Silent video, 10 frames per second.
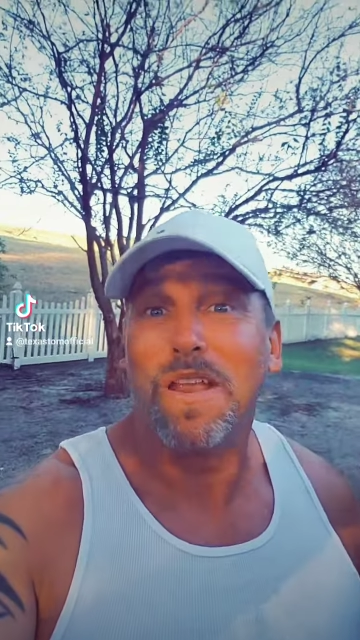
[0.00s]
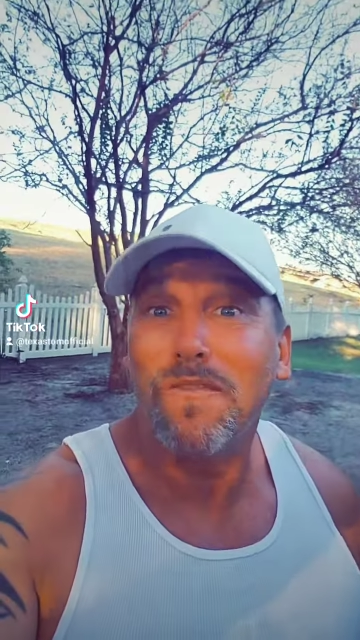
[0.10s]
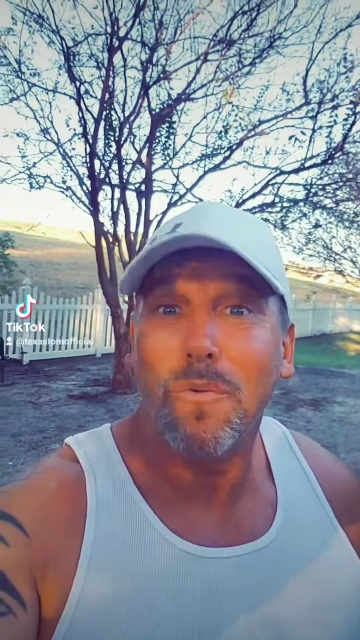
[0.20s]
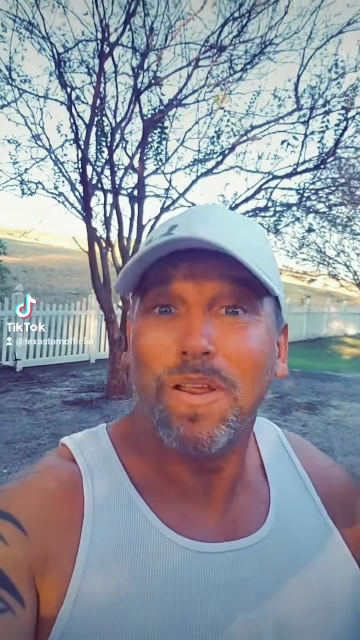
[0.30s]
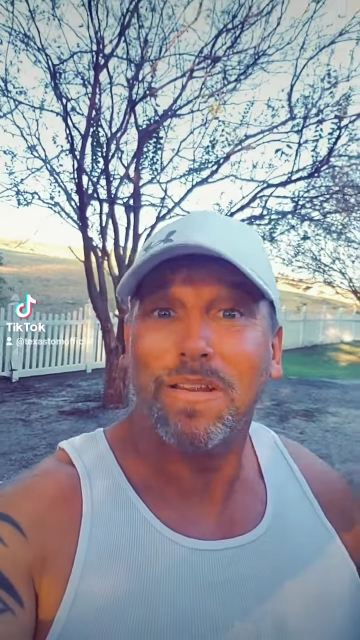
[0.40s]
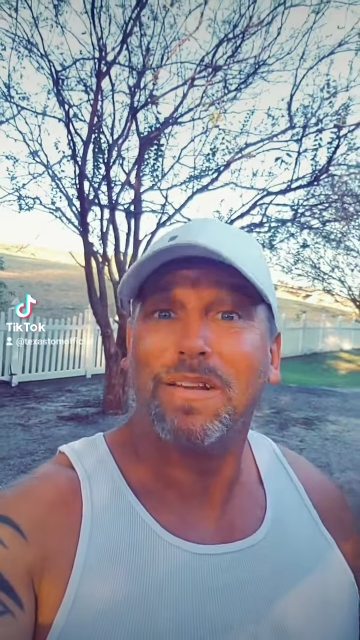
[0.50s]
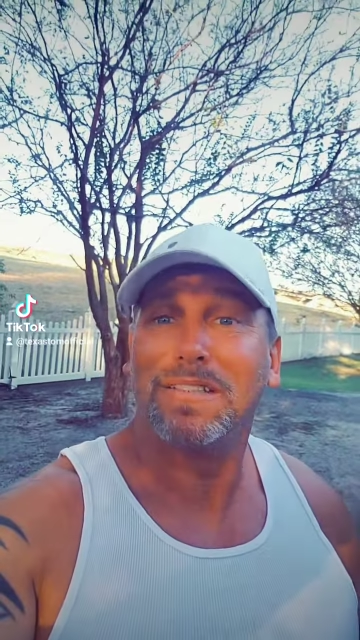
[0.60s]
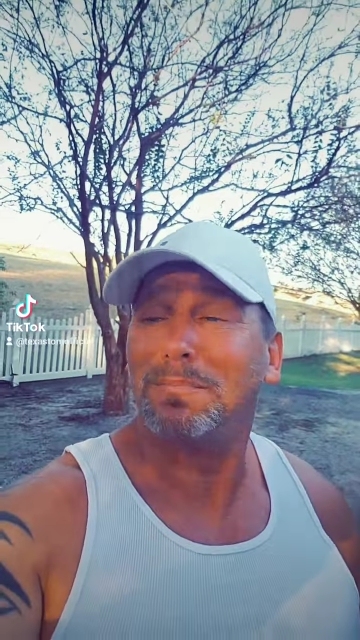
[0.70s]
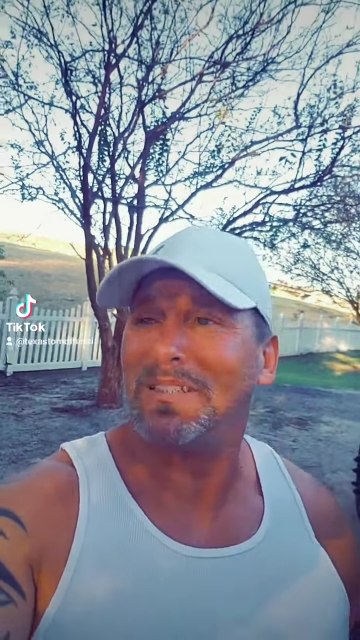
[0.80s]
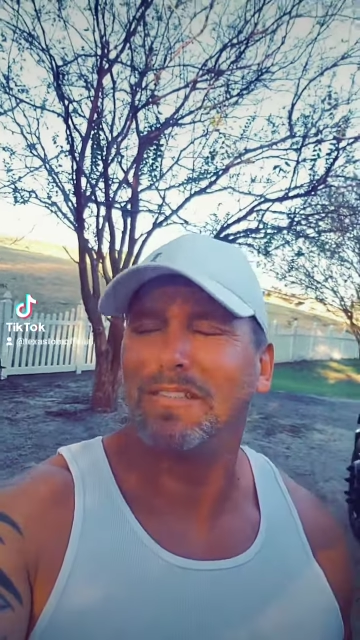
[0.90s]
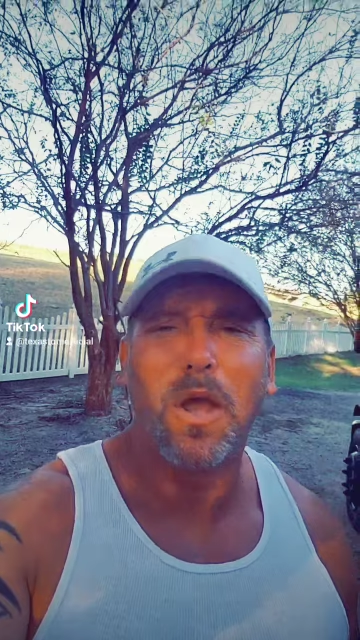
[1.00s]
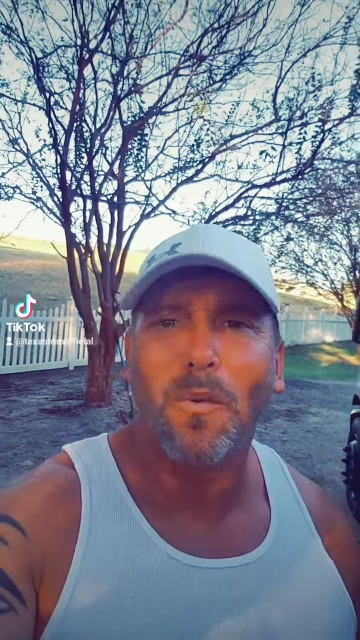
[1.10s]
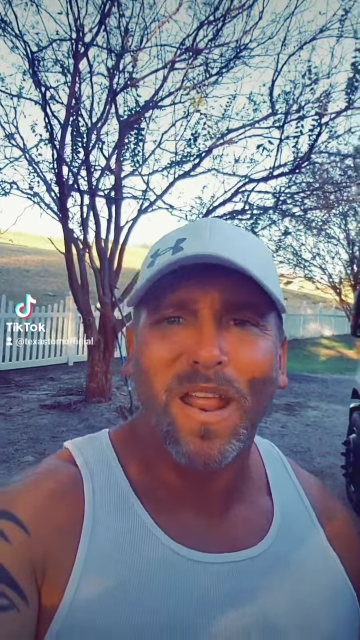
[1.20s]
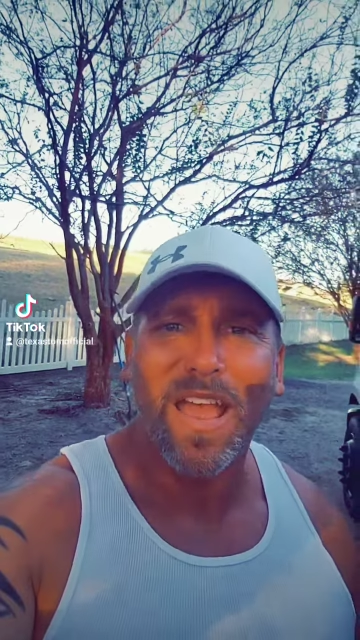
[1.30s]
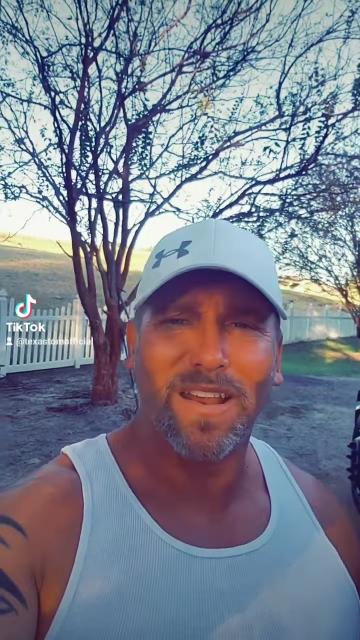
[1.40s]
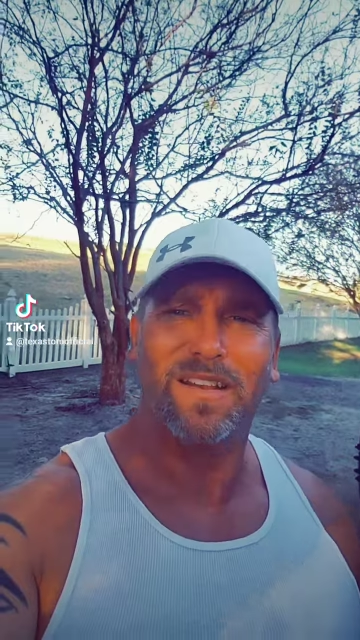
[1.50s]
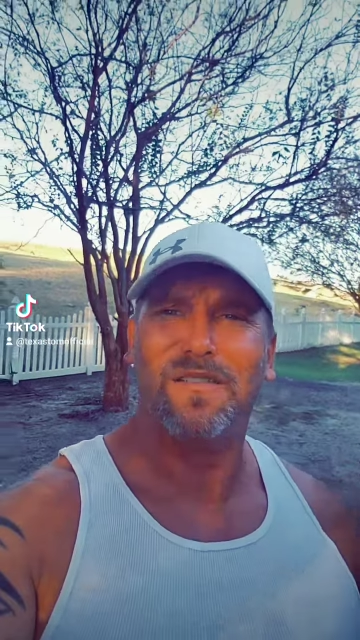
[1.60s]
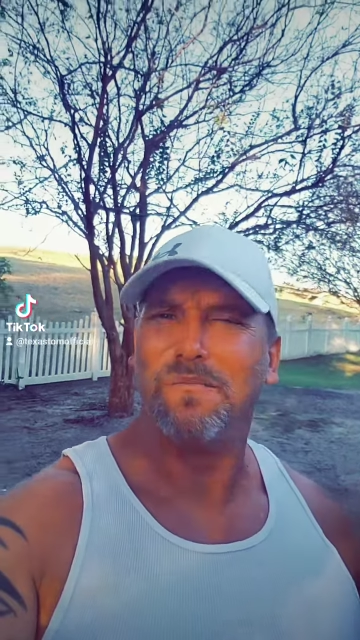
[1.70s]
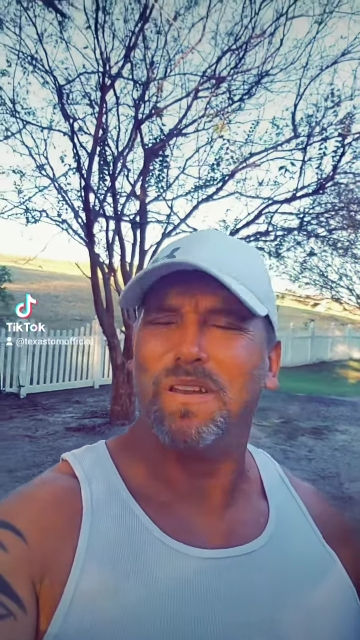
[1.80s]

Everywhere else been sold out of them,